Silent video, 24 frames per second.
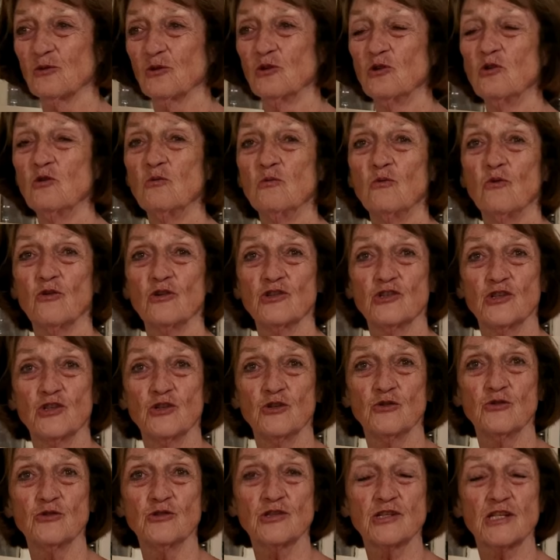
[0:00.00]
room was
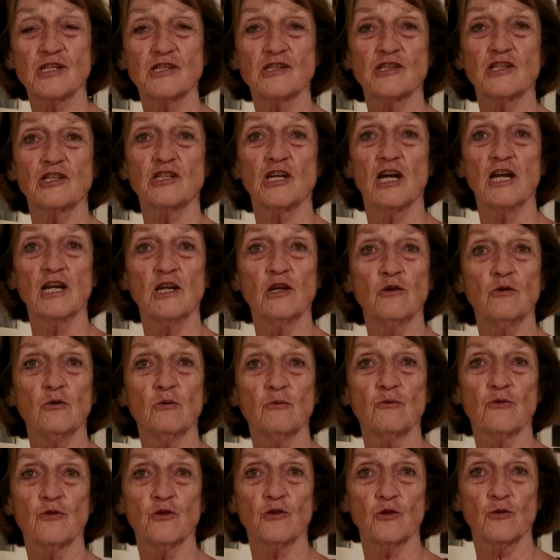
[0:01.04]
used as the dining
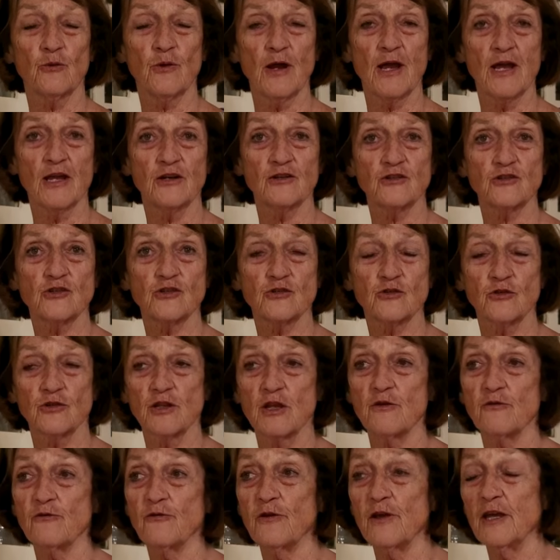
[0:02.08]
room for the ranch, so
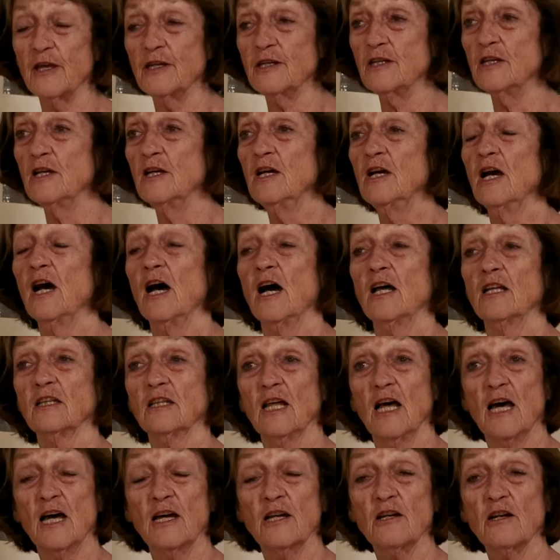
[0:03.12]
they fed a
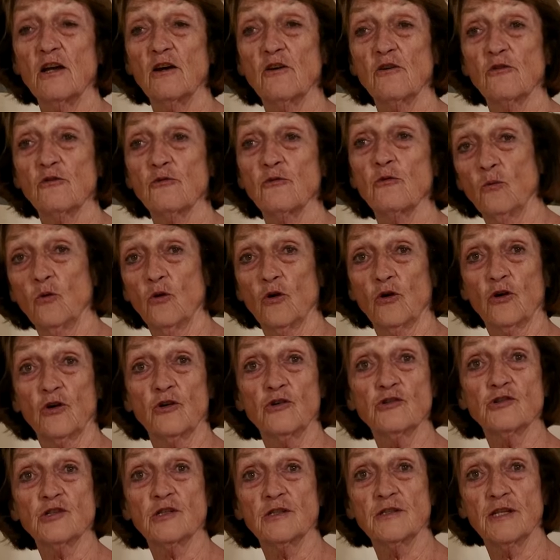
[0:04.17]
lot of
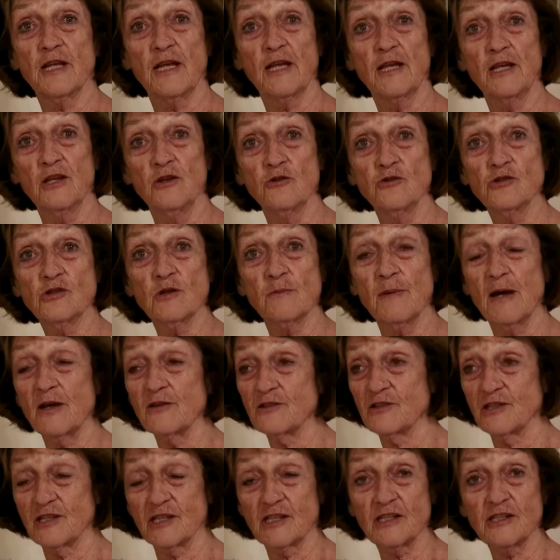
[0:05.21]
workers. They used
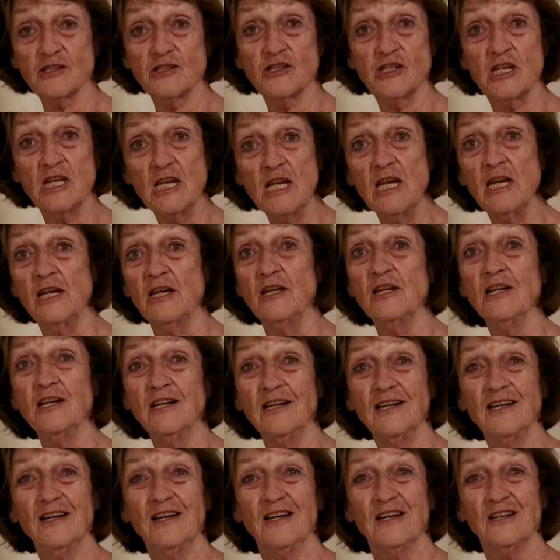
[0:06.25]
about 16
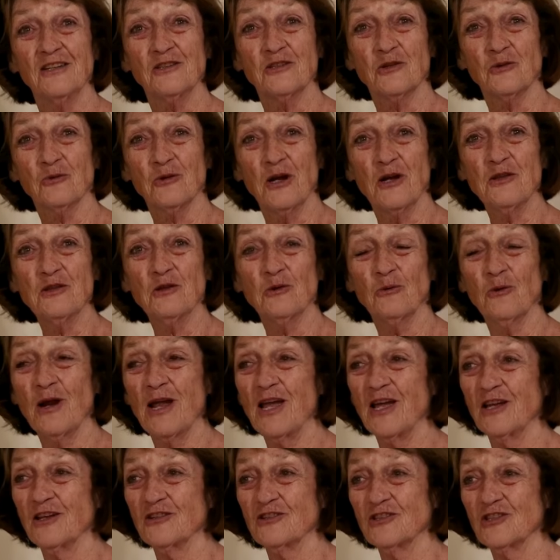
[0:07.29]
to run the
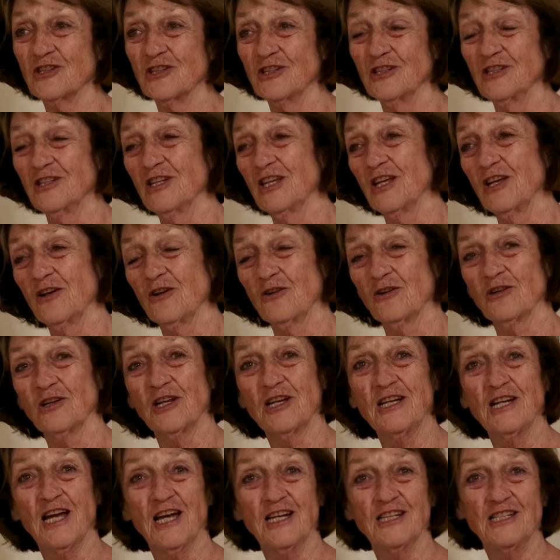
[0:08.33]
ranch in the early
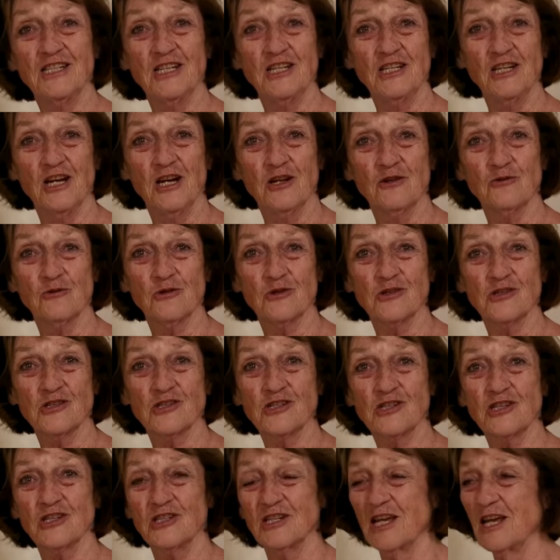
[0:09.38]

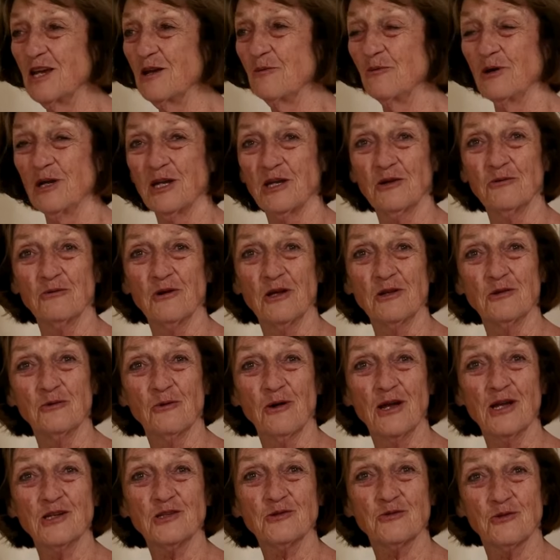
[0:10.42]
1900s. Today we can run the
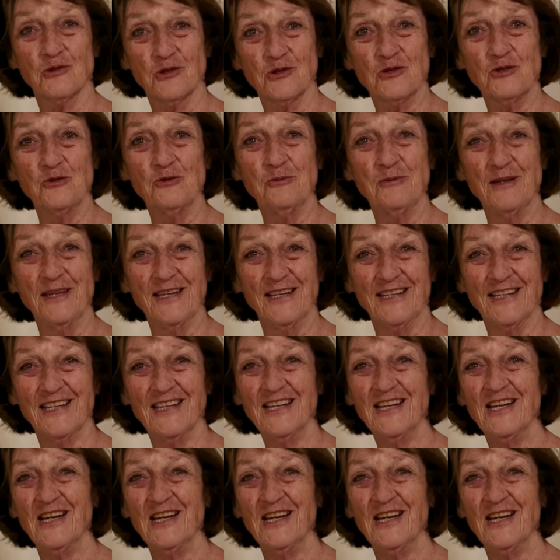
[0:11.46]
ranch with 2 men.